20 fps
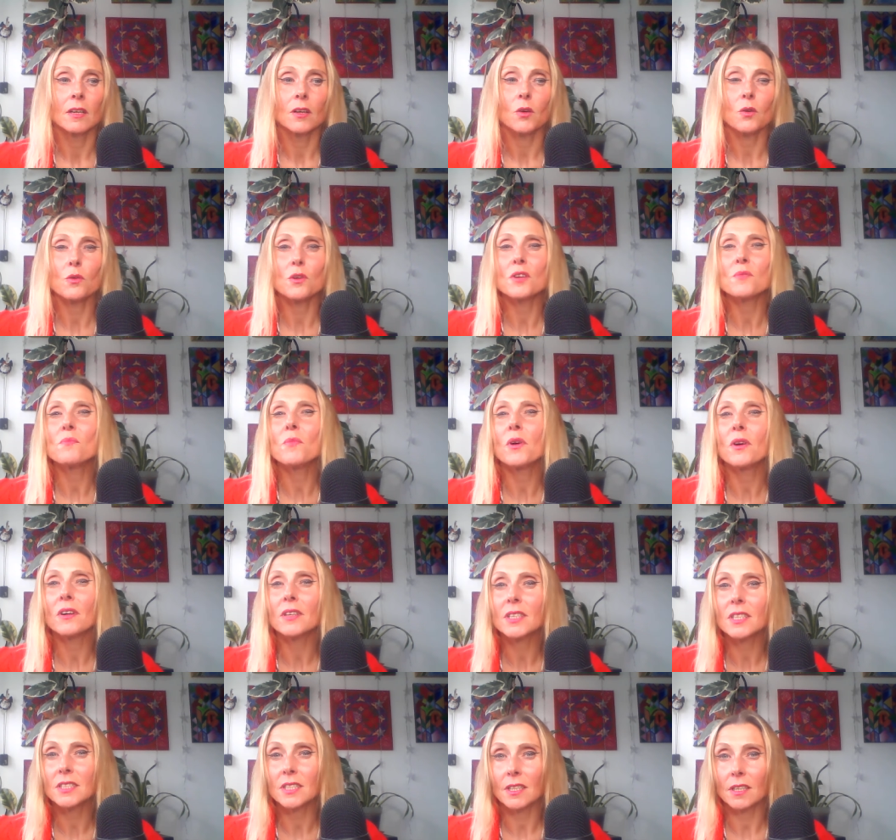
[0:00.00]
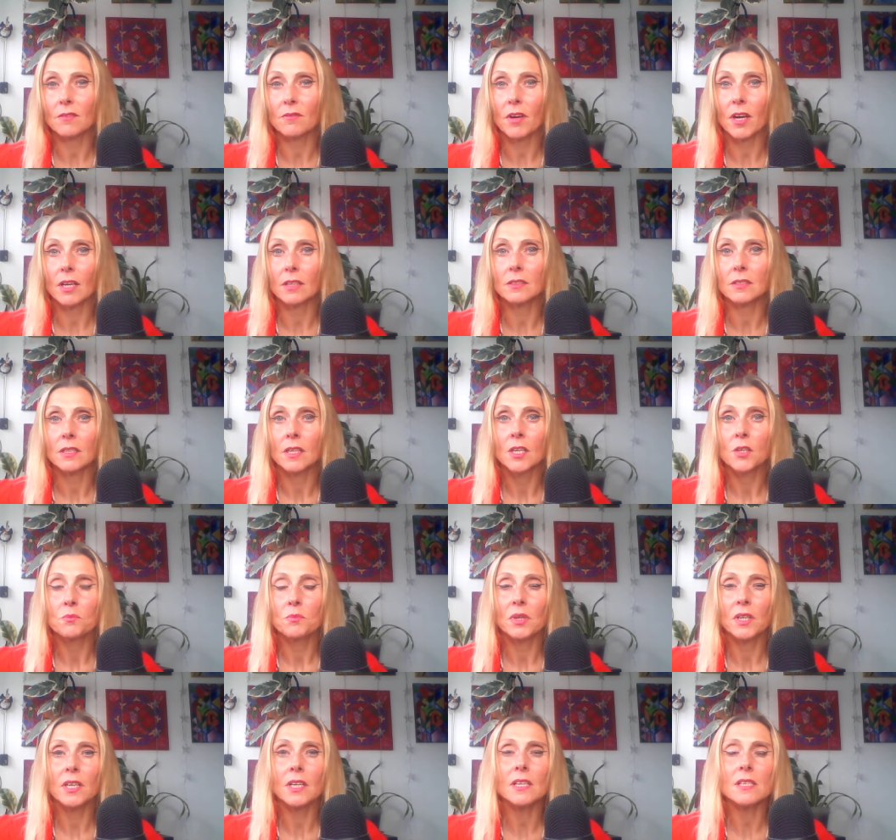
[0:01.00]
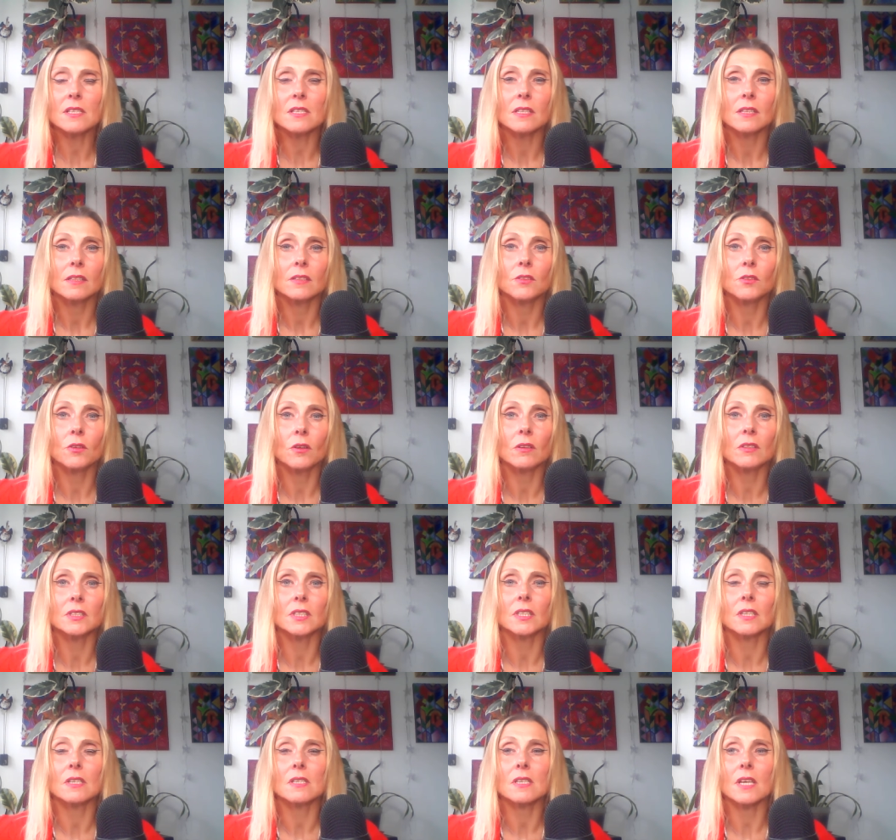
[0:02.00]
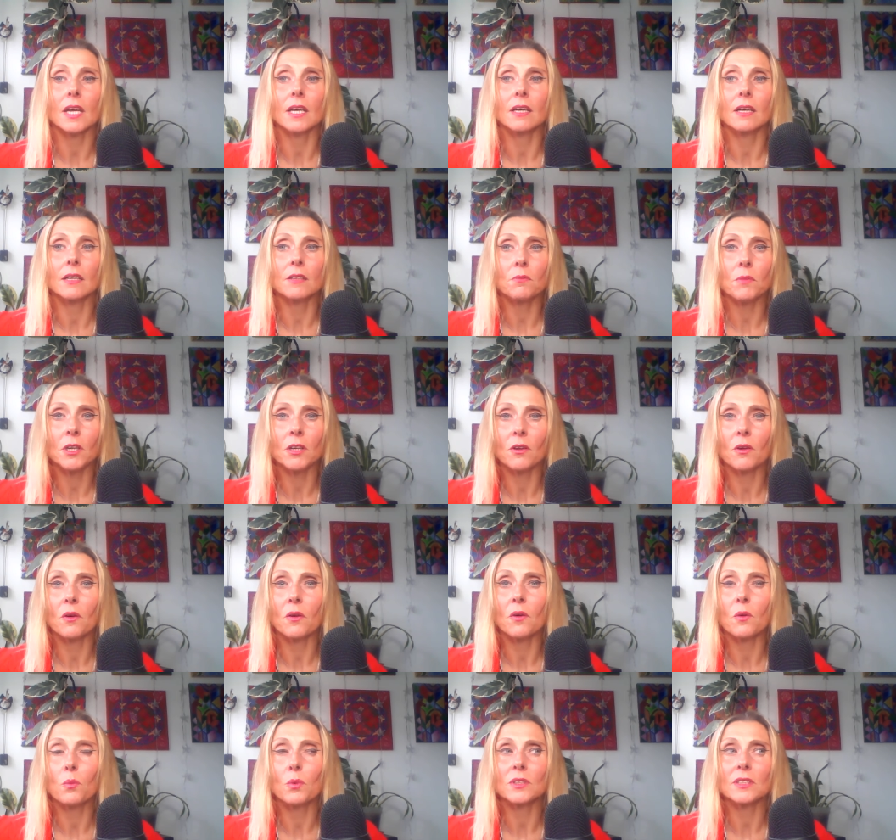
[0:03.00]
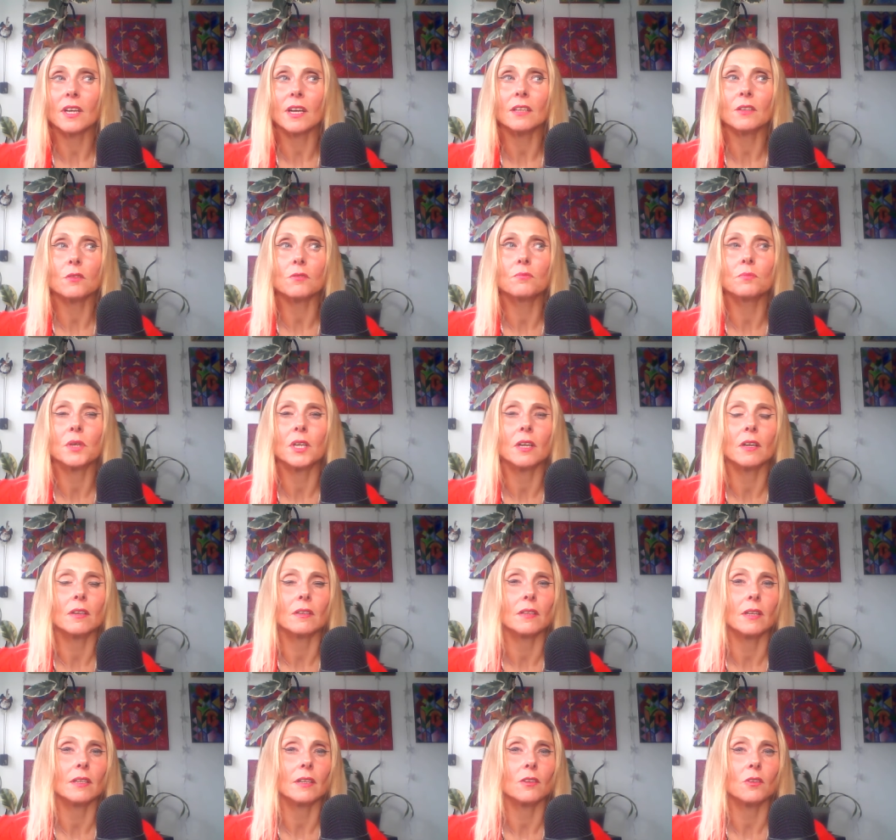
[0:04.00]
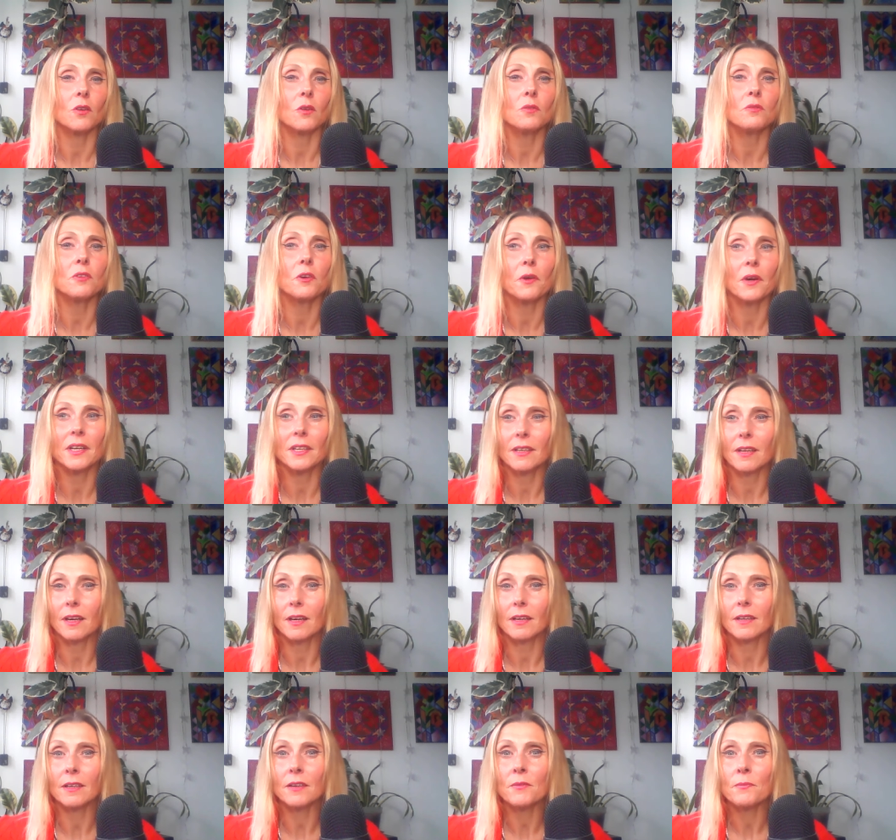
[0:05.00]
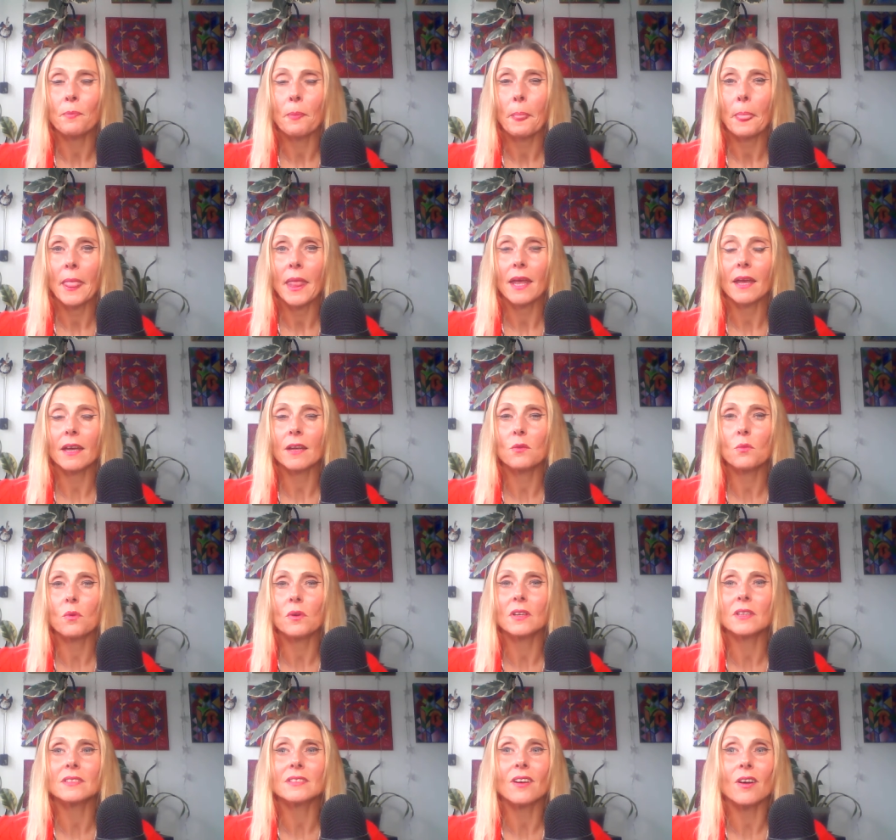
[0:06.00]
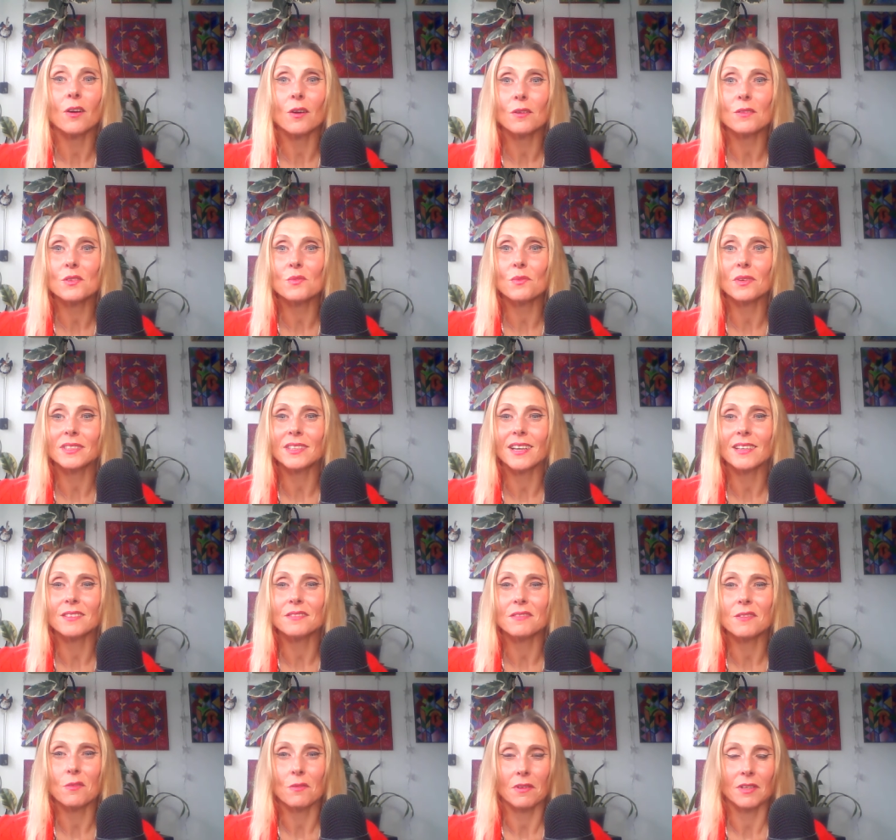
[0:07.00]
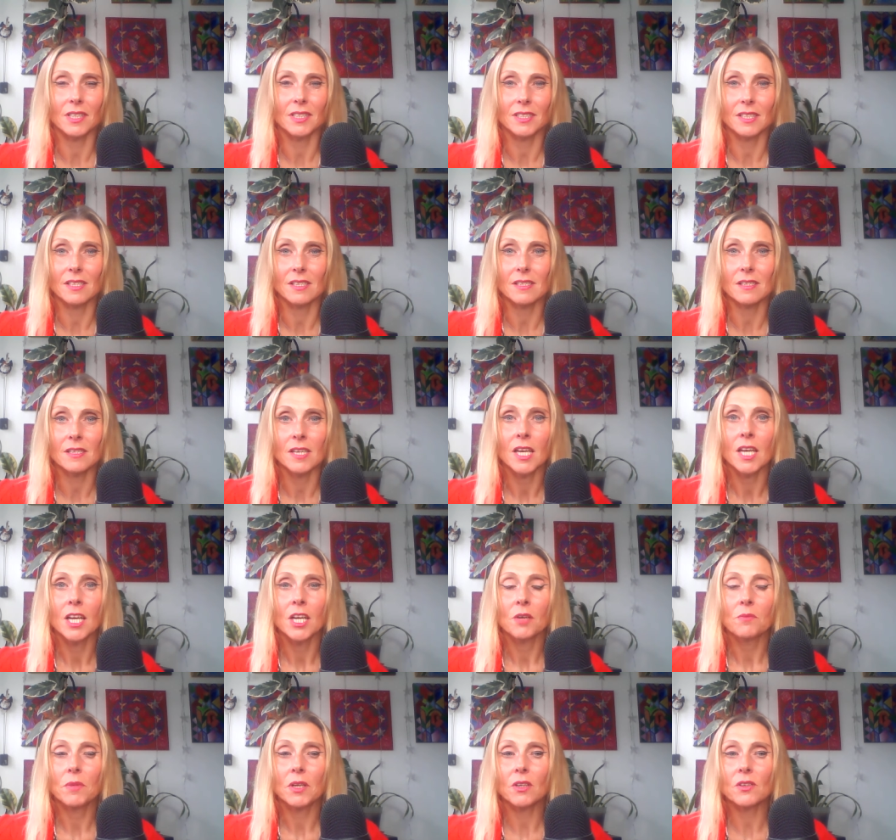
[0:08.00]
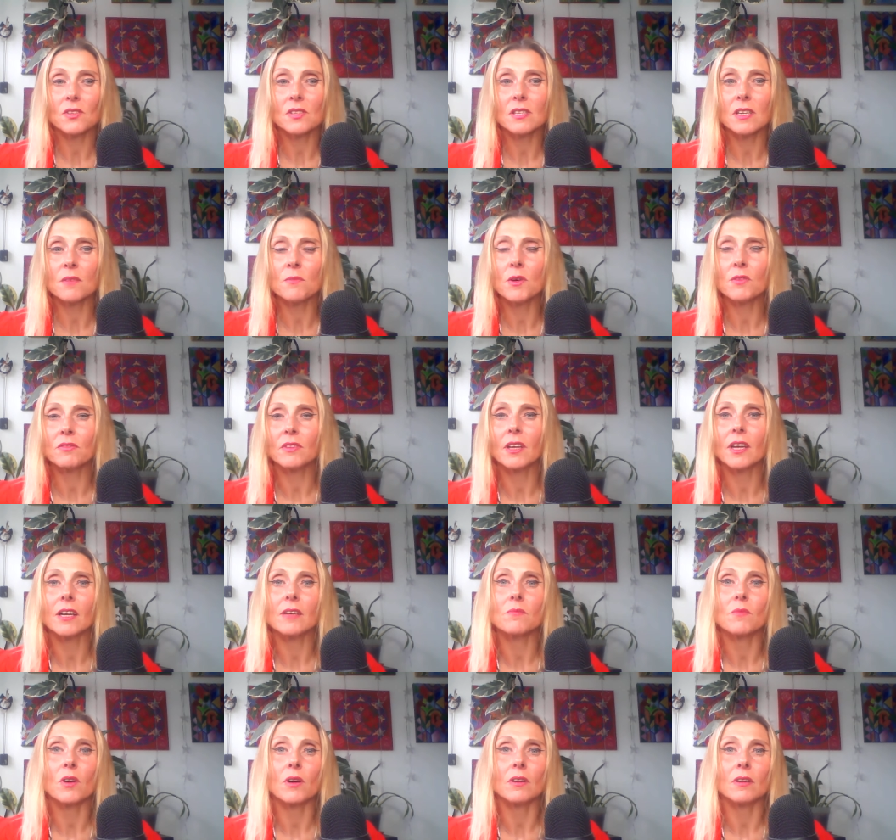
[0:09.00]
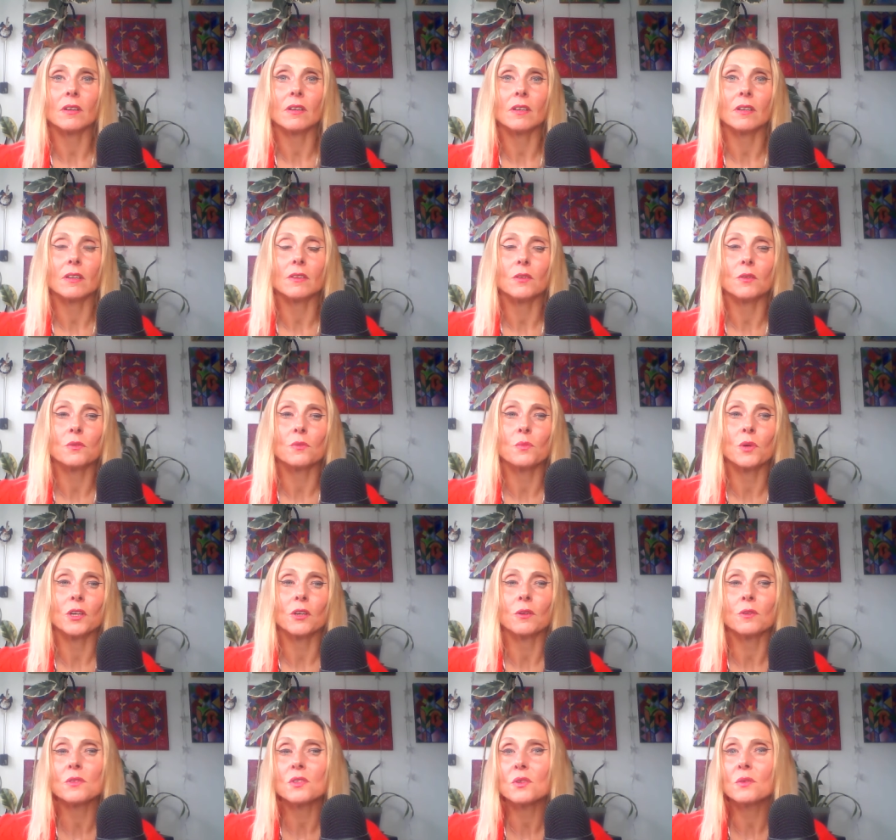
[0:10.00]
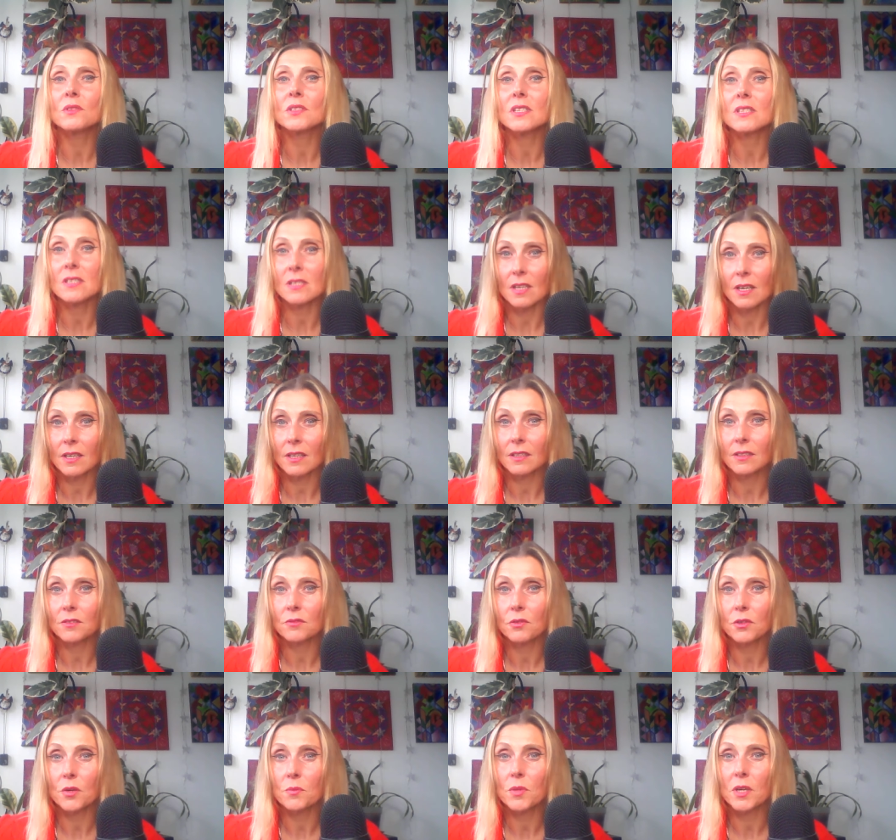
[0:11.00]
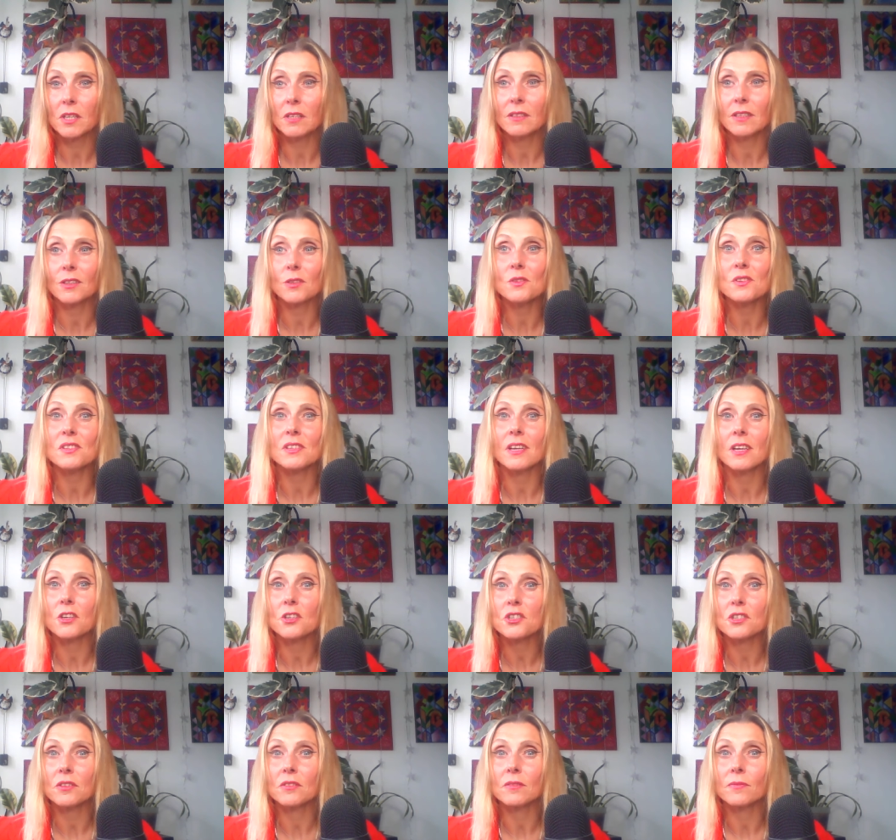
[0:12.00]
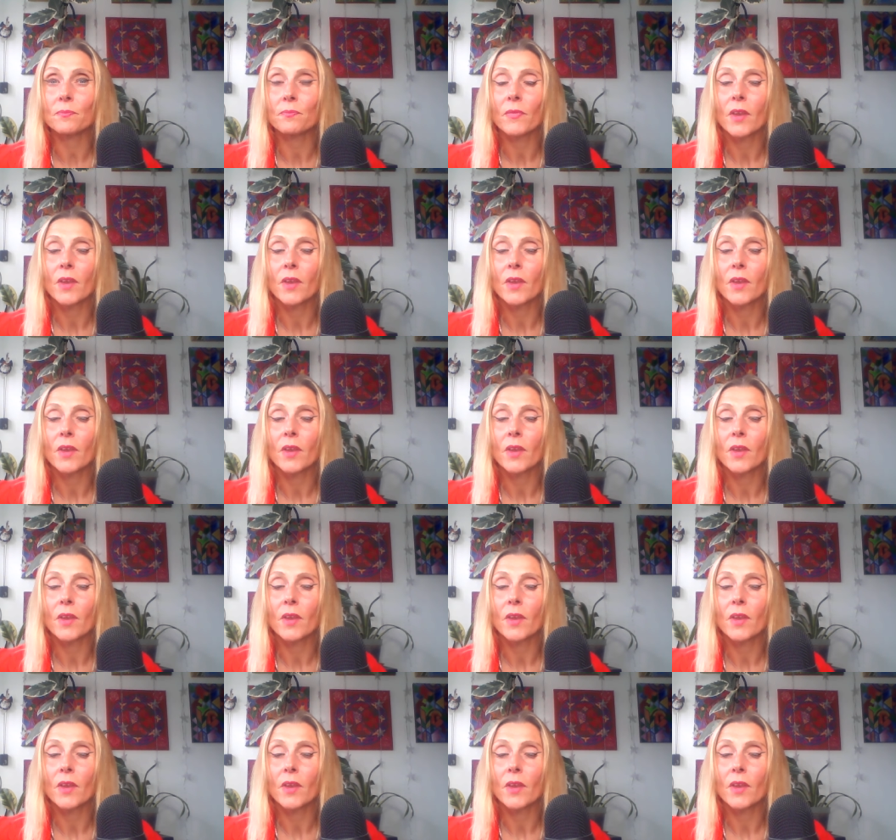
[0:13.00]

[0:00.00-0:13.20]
or a marketing event, Please notice and let me know what kind of beer they are offering there and what it costs, what kind of qualities, because some of them are or were also designed for a better negotiation,